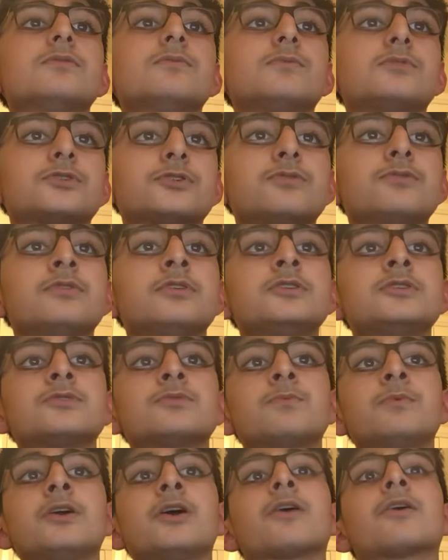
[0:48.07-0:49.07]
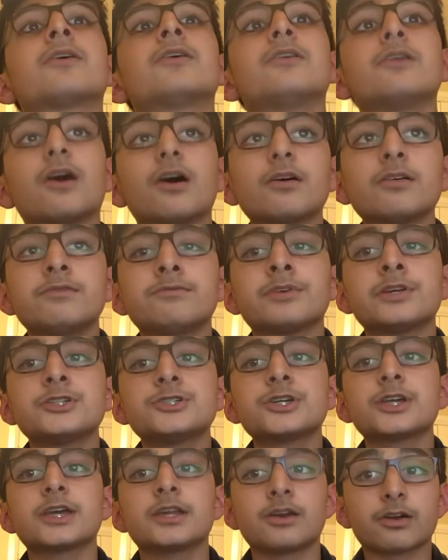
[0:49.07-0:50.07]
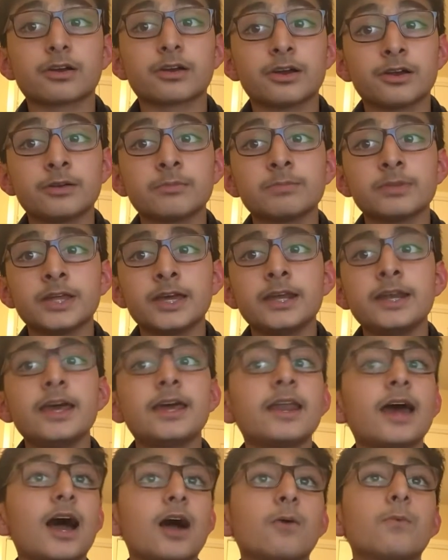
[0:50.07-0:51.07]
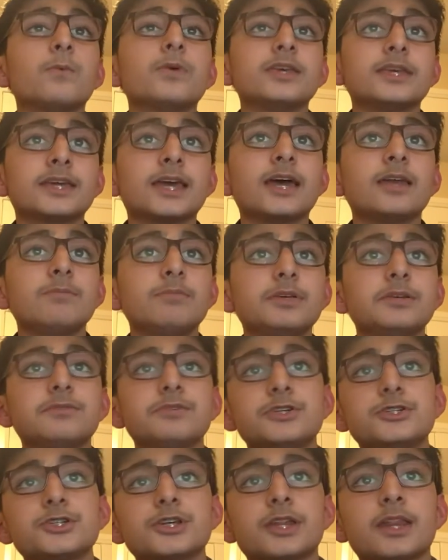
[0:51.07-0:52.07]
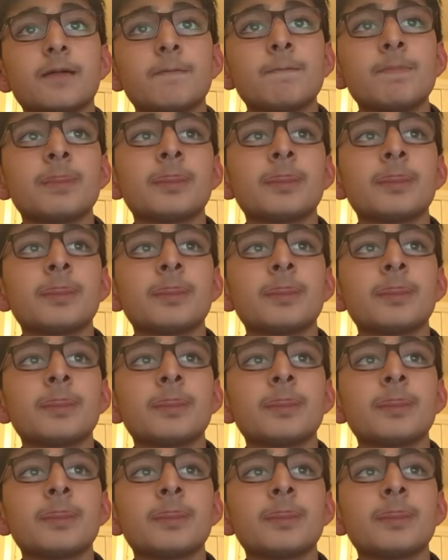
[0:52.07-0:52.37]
students we are not reaching in our current plan and how we can be reaching them,